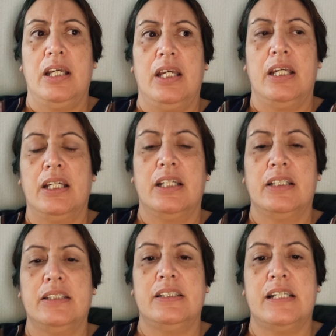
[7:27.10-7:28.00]

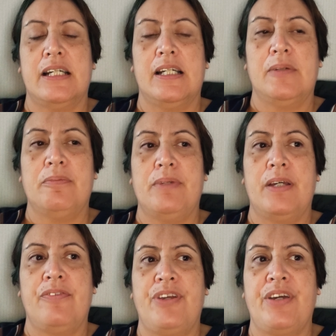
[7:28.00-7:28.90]
And
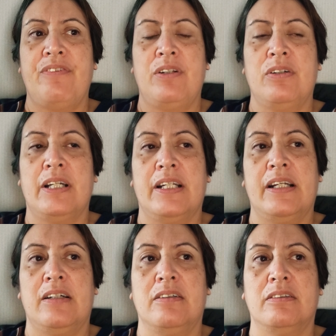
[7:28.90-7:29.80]
if you have a look at
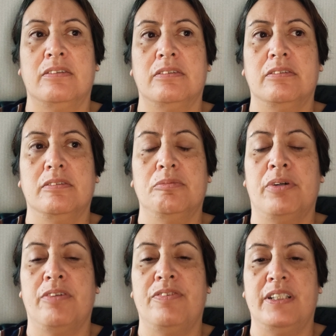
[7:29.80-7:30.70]
our
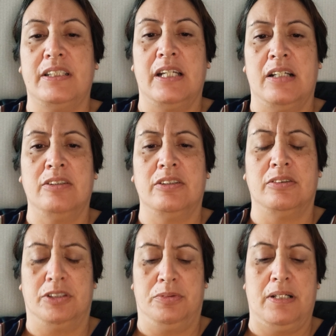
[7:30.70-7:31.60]
prophet's counsel
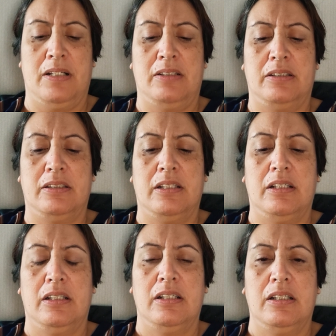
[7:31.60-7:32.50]
to us,
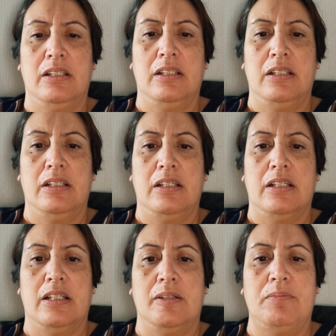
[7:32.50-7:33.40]

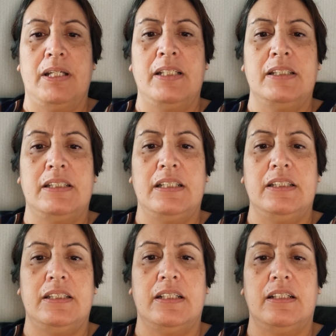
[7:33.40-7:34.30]
he
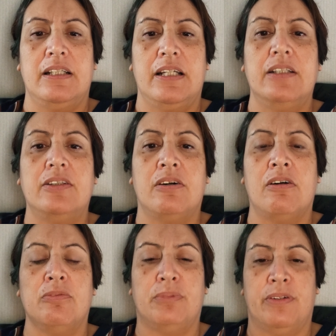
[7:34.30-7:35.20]
said to let
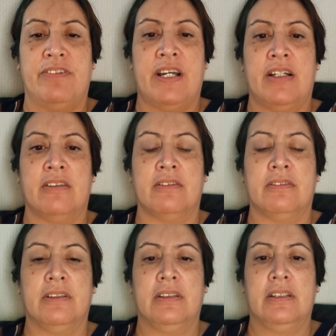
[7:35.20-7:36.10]
God prevail
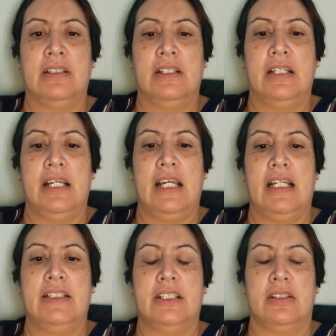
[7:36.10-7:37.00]

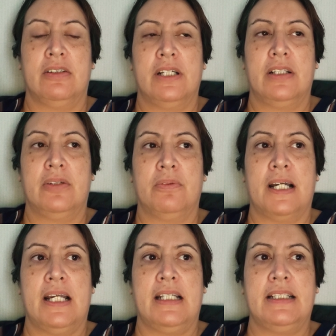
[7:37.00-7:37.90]
and to look at the
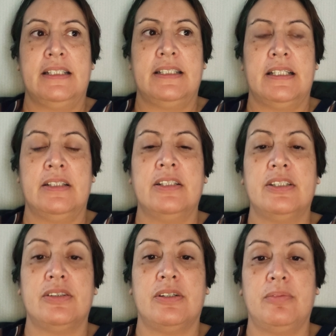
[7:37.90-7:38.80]
ways in the
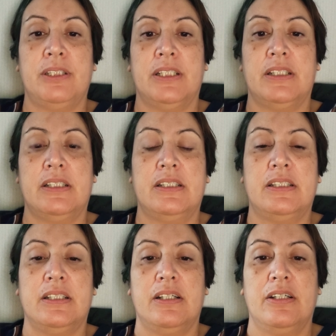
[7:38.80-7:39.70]

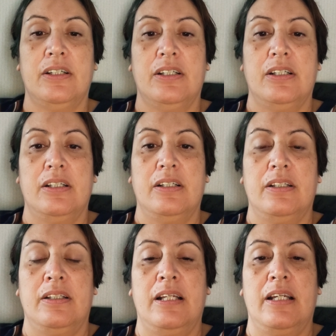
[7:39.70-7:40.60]
scriptures
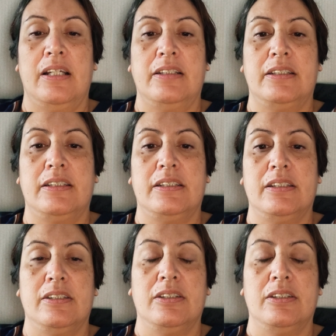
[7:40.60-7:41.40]
that